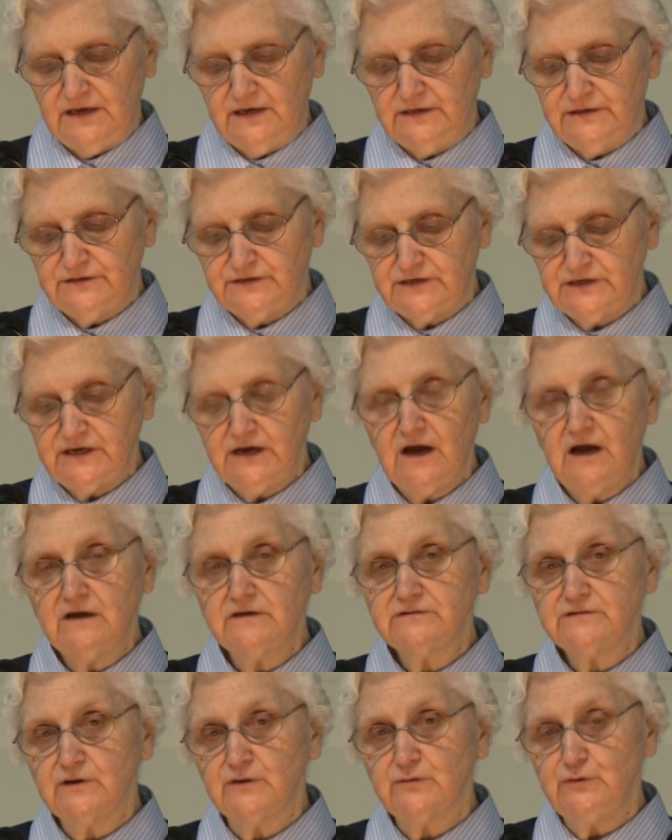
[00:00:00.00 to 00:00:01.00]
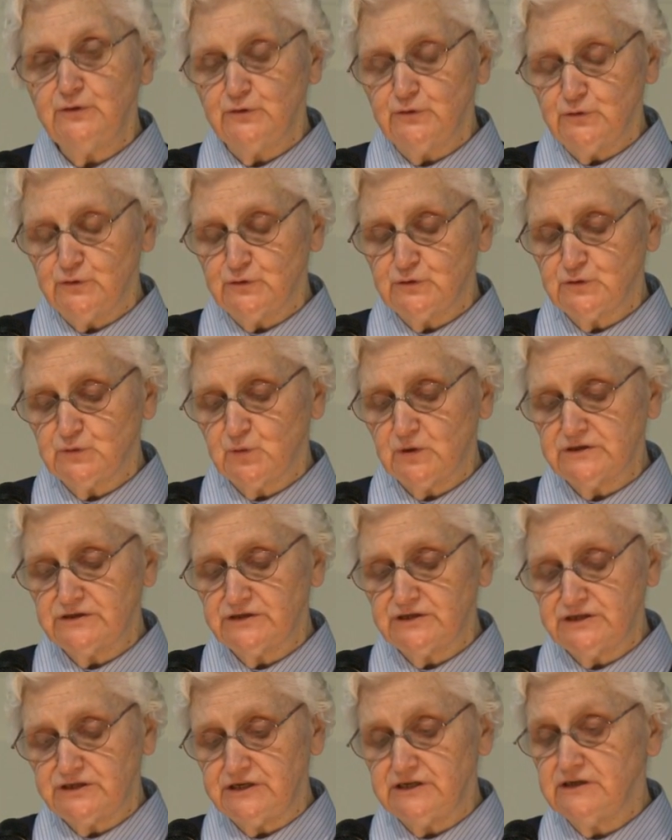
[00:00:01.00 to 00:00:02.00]
She also used what
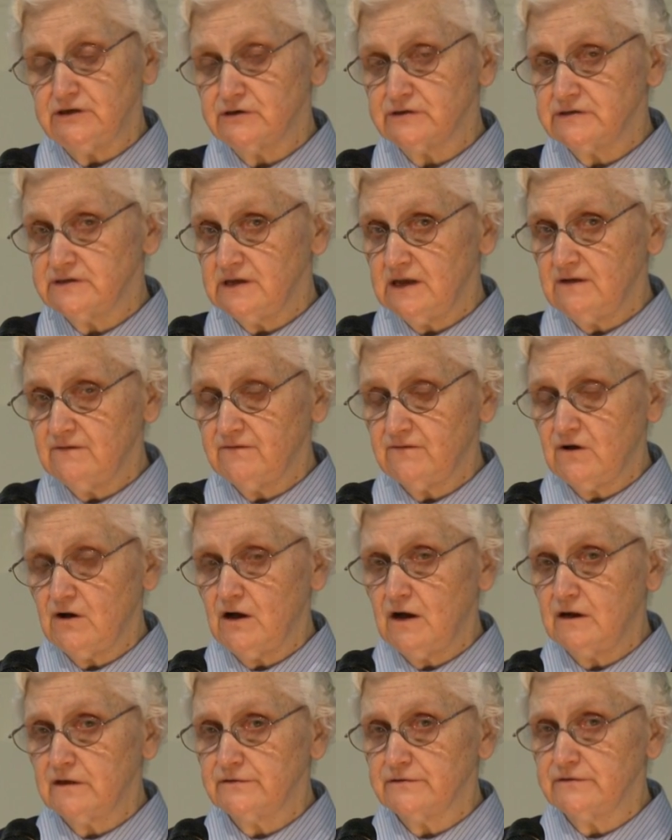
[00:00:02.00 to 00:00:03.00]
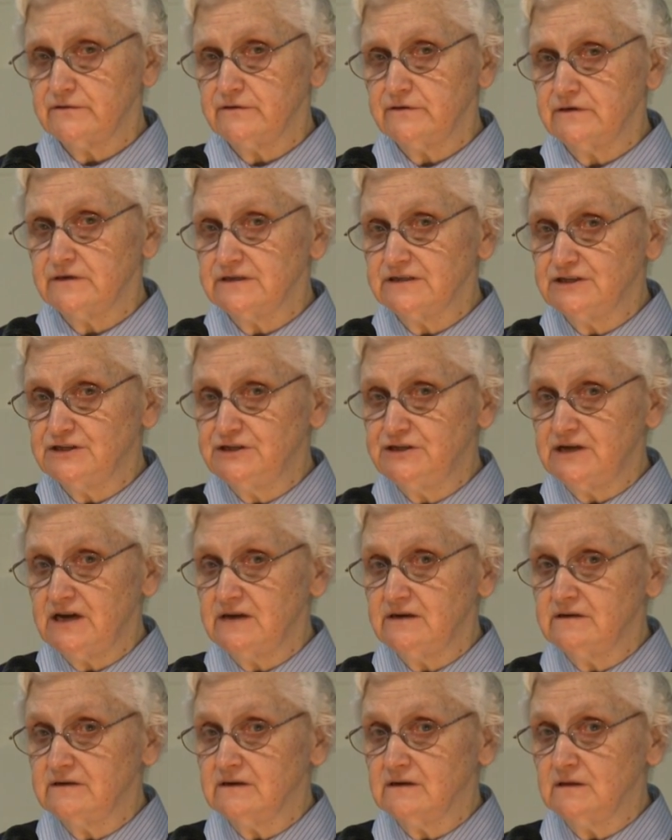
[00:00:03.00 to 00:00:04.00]
she herself called her
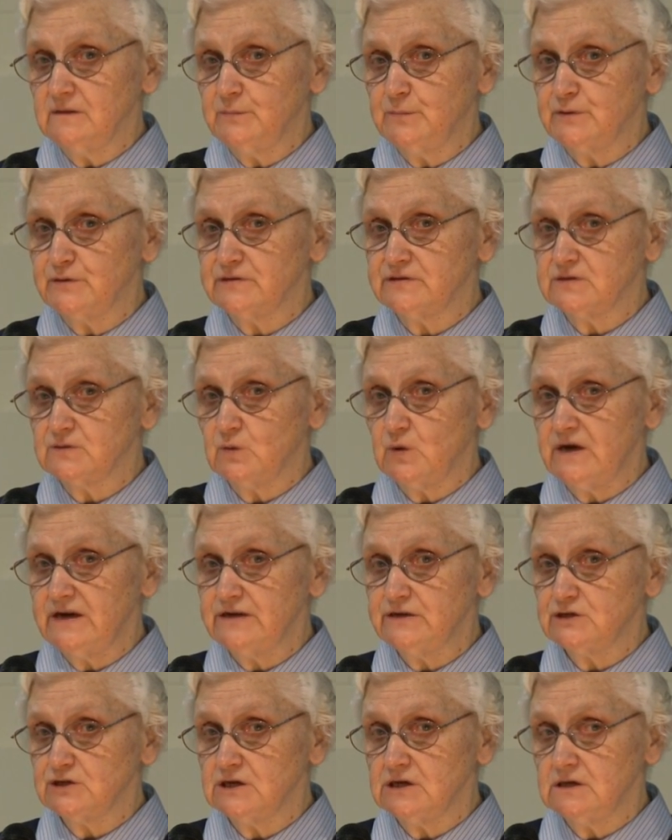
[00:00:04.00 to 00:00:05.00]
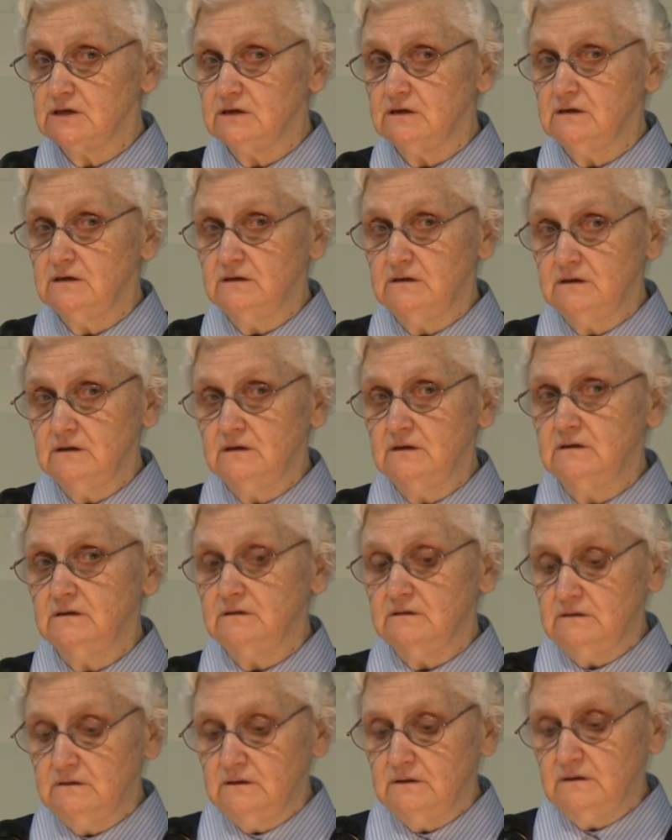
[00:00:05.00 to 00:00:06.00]
gentle persuasion
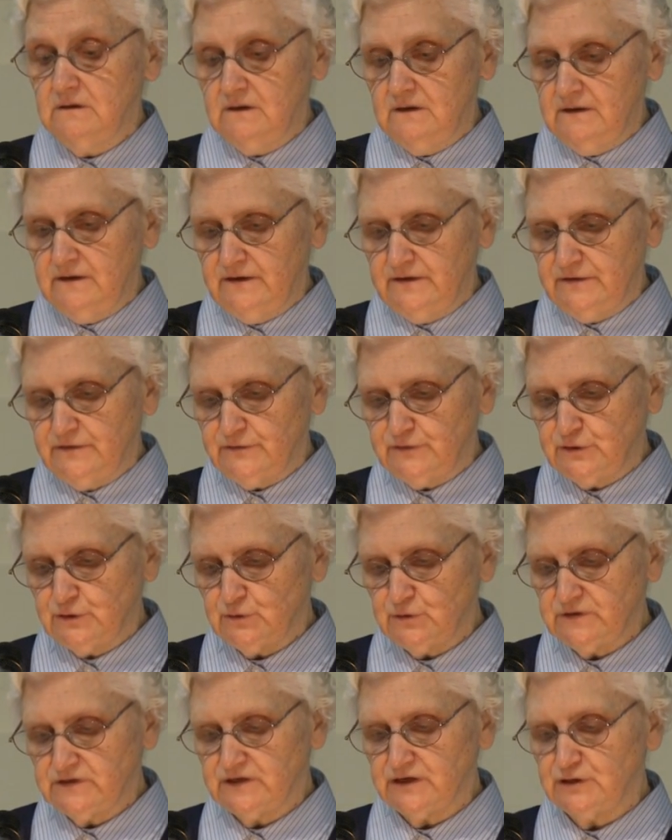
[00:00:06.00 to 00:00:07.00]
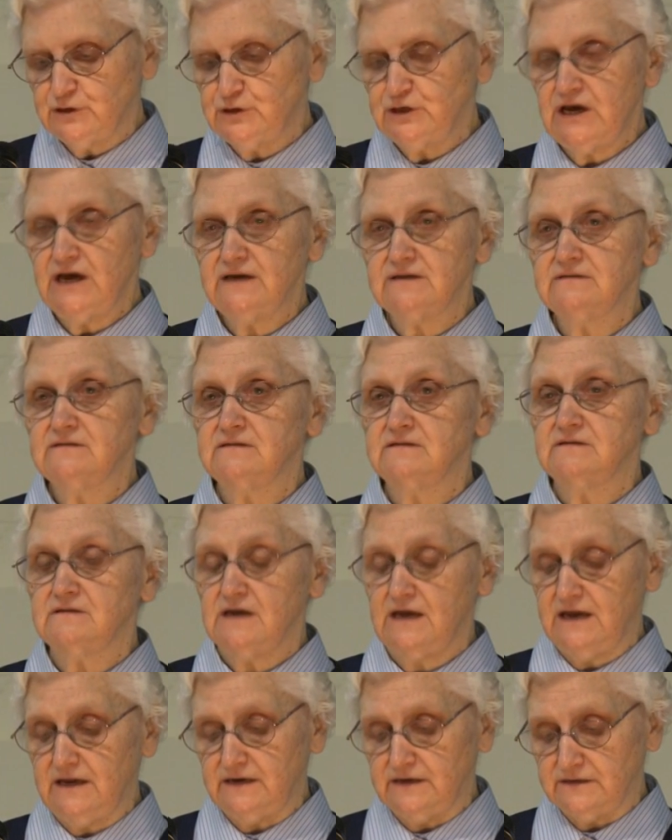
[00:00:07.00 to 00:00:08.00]
to suggest,
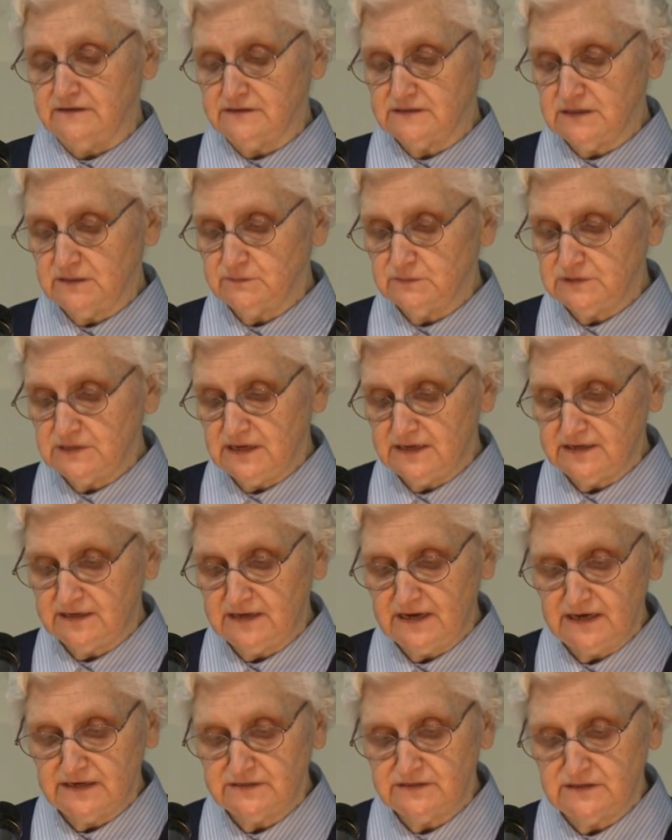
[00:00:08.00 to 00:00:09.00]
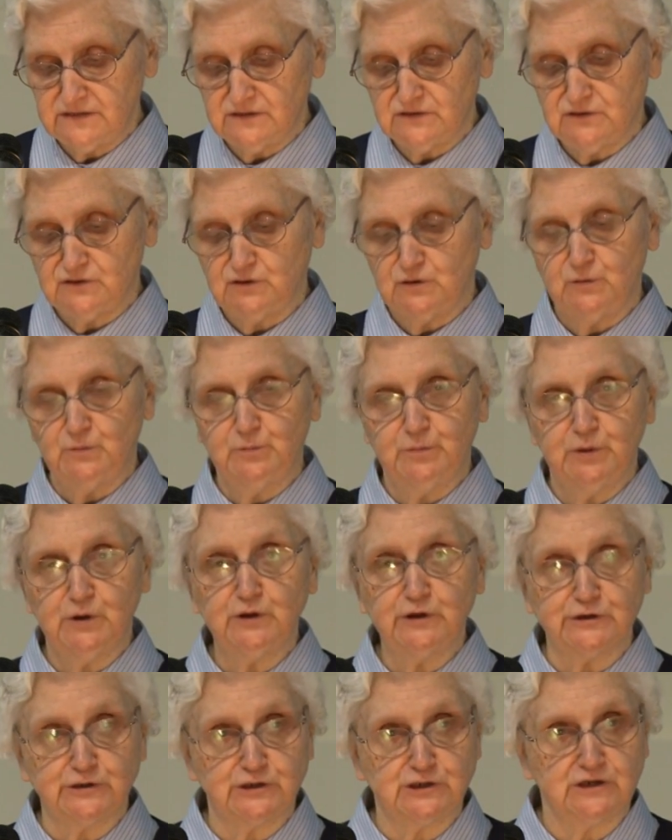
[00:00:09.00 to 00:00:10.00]
and in some cases to
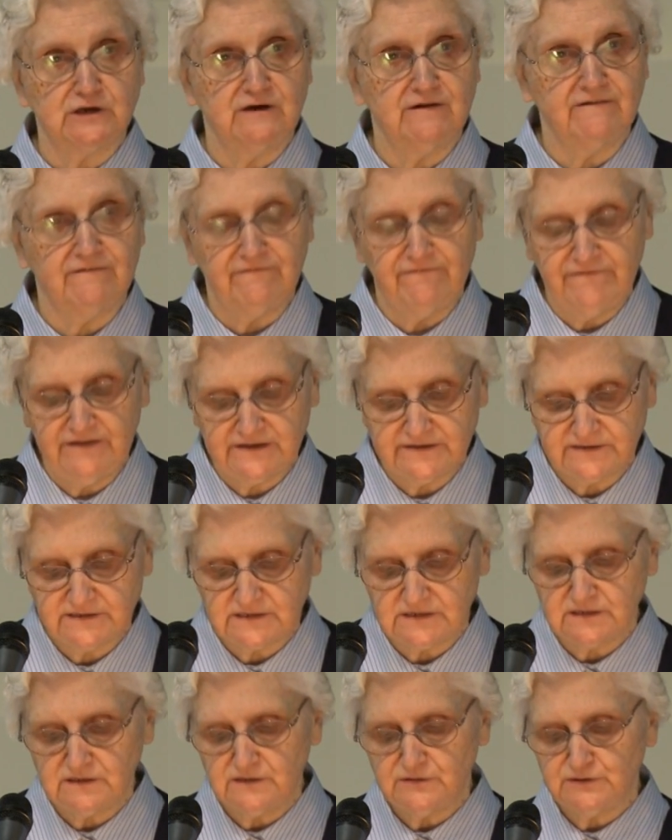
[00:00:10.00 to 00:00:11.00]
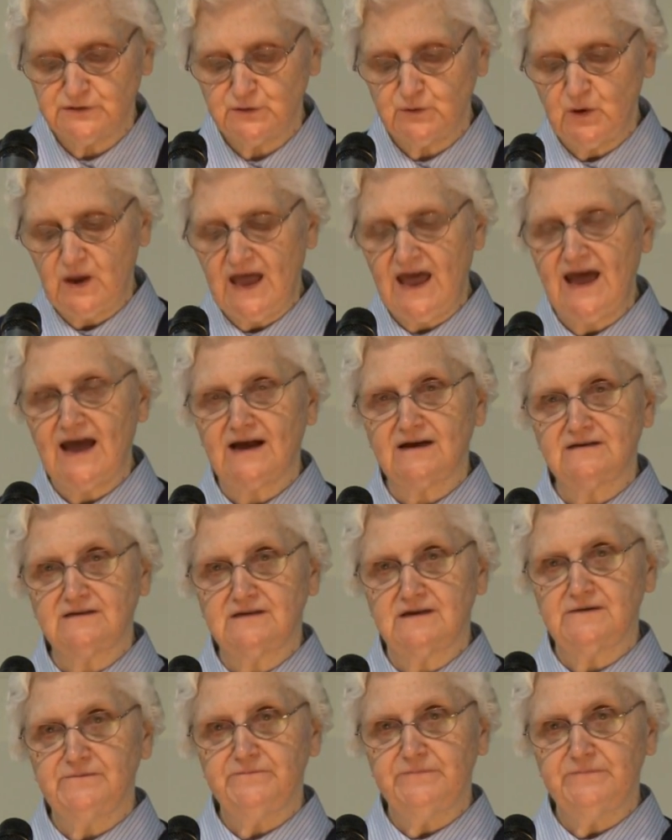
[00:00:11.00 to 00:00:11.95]
push, Vincent to act.